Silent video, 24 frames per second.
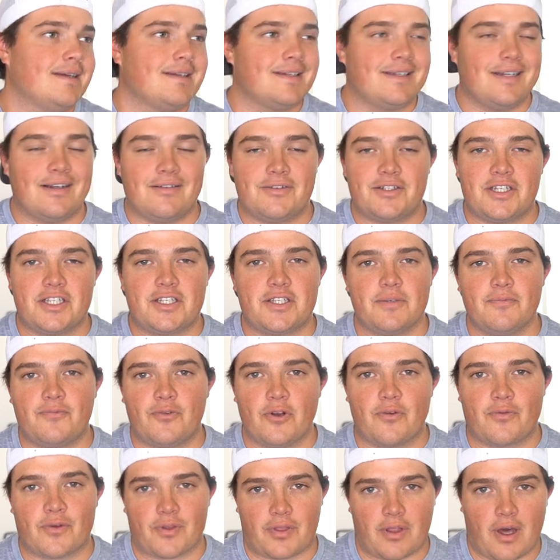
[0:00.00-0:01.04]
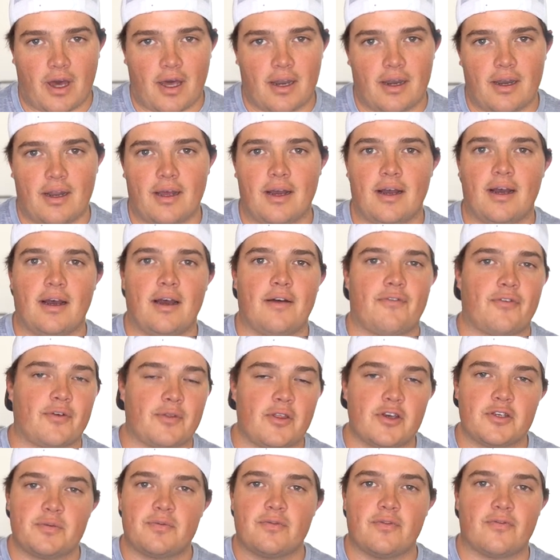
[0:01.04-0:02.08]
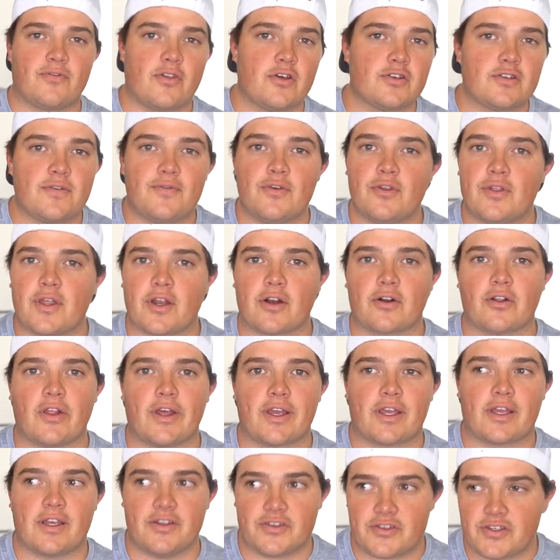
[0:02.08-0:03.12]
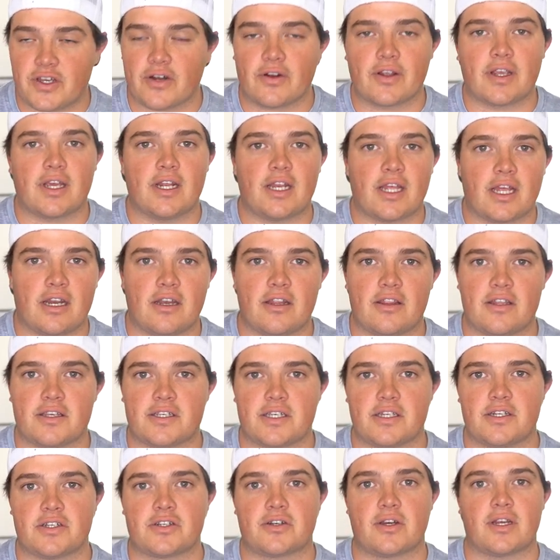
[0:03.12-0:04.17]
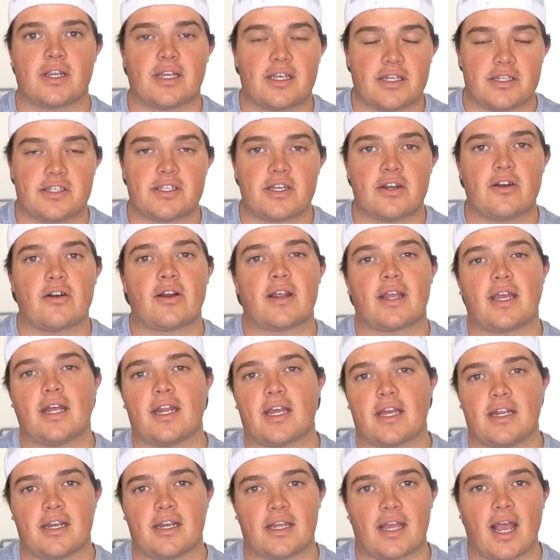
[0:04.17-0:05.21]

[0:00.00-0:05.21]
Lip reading: you know, just some food for thought. For those of you that are like considering getting into this industry and considering getting into